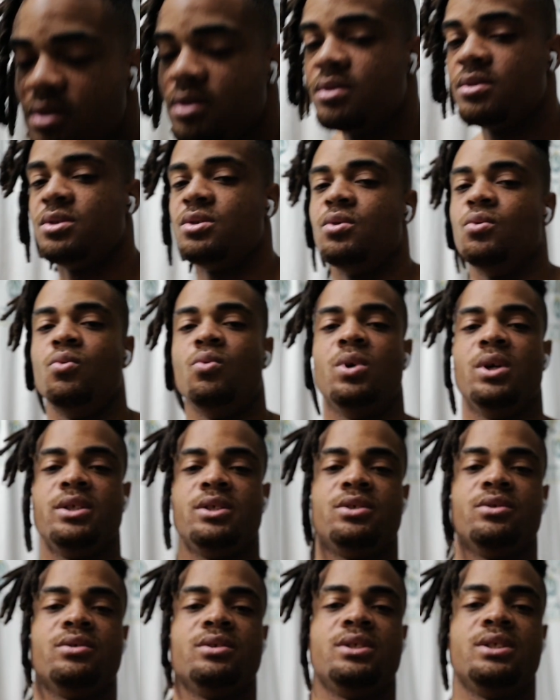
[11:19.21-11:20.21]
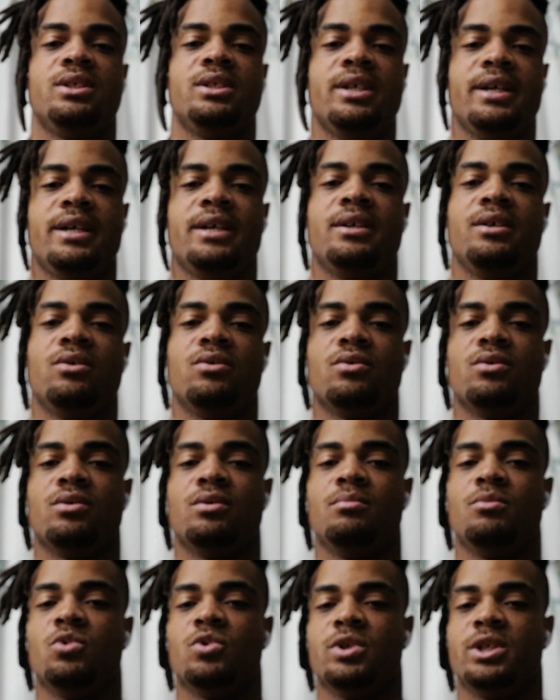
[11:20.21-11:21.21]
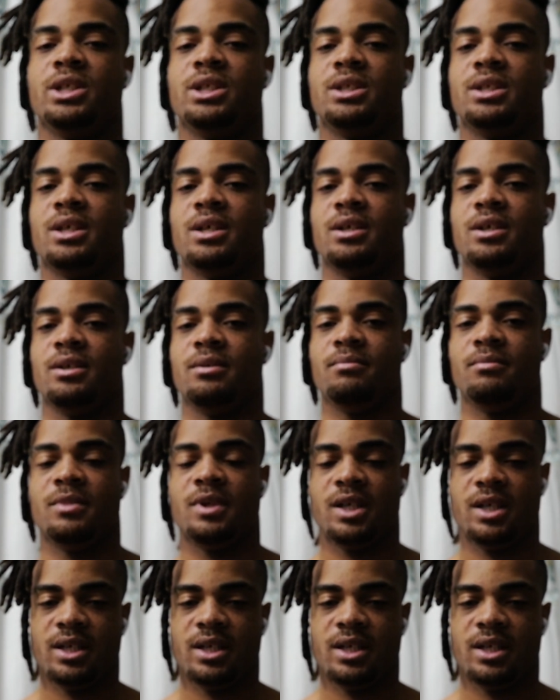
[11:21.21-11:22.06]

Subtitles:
So one during the day or the morning time,